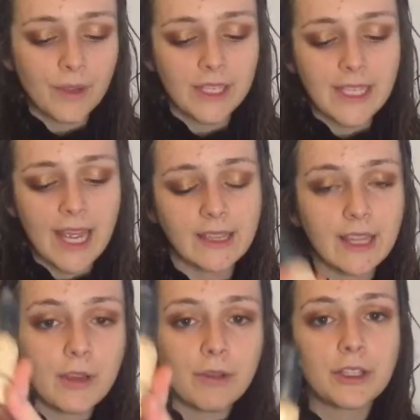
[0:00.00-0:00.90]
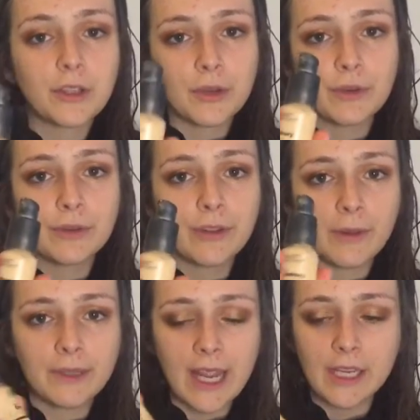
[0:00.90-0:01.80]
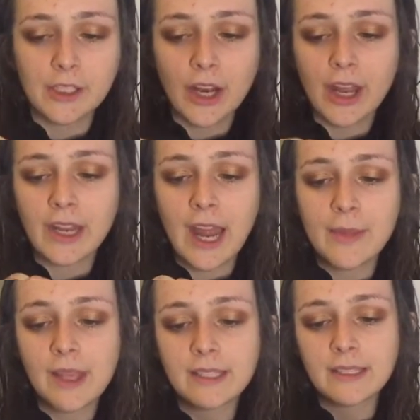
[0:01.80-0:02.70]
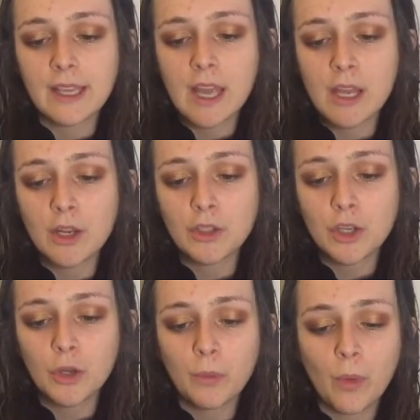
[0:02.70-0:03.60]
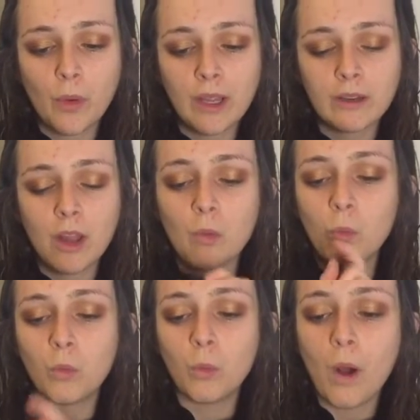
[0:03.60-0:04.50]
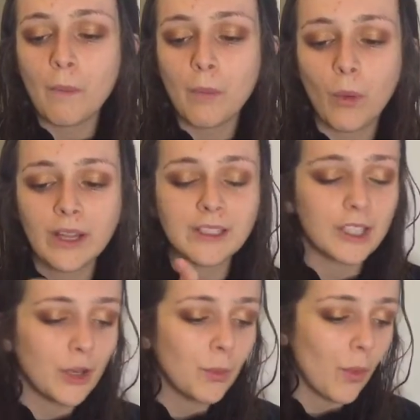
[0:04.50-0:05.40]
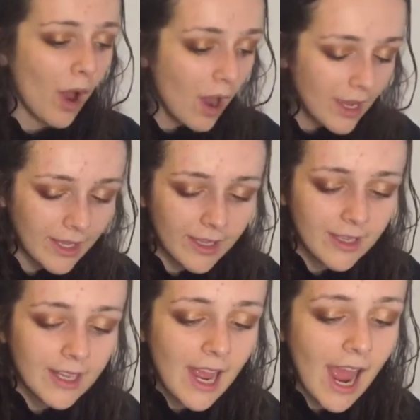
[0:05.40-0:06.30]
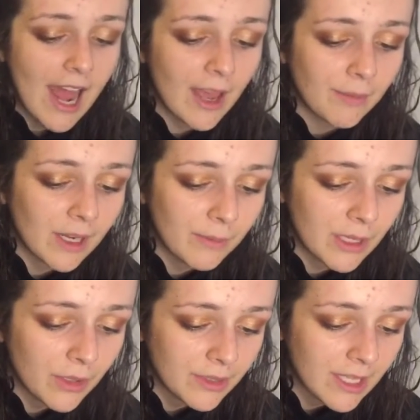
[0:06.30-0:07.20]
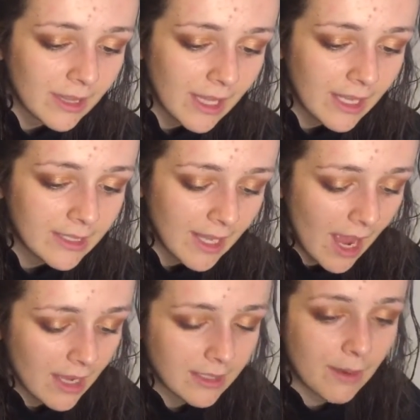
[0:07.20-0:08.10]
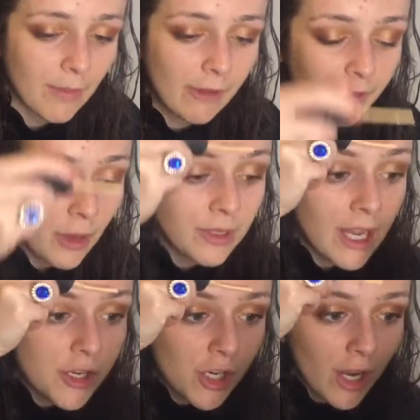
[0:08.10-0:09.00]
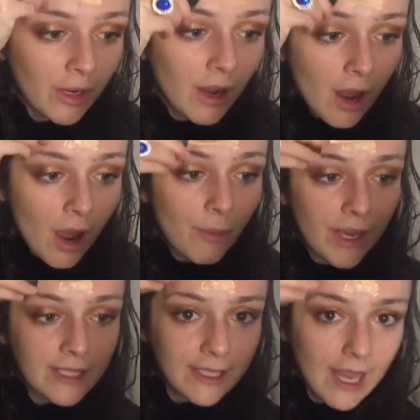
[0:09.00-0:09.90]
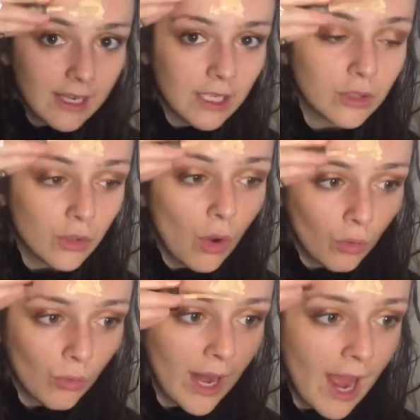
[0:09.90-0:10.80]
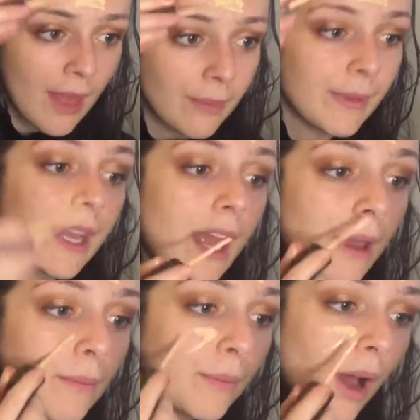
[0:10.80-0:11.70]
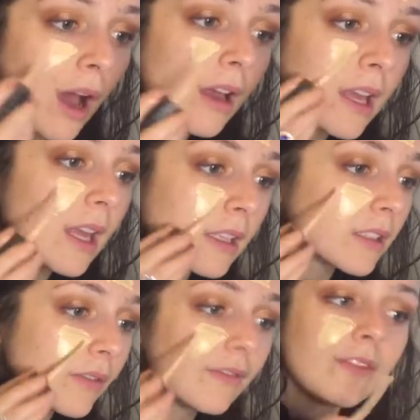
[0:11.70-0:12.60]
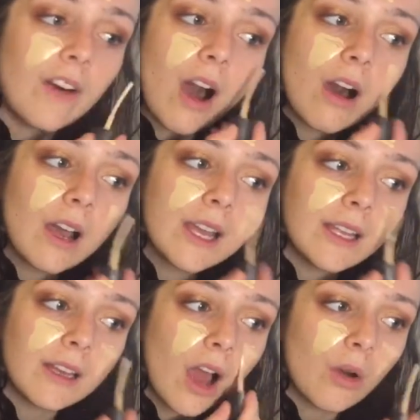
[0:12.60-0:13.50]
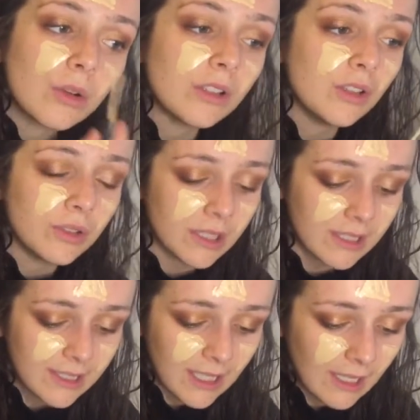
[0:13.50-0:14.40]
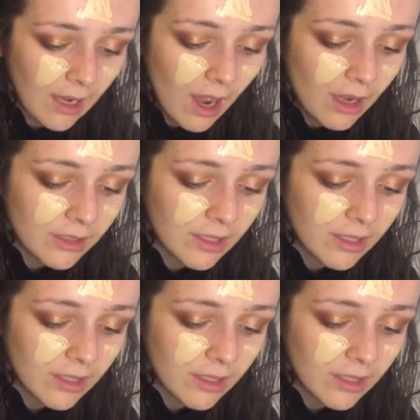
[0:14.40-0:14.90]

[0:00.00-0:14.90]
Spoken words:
I'm going to take the original foundation, and this is in 1.2Y. And I'm going to be using this as my foundation. My skin is not great at the minute, but it's fine. I'll use concealer.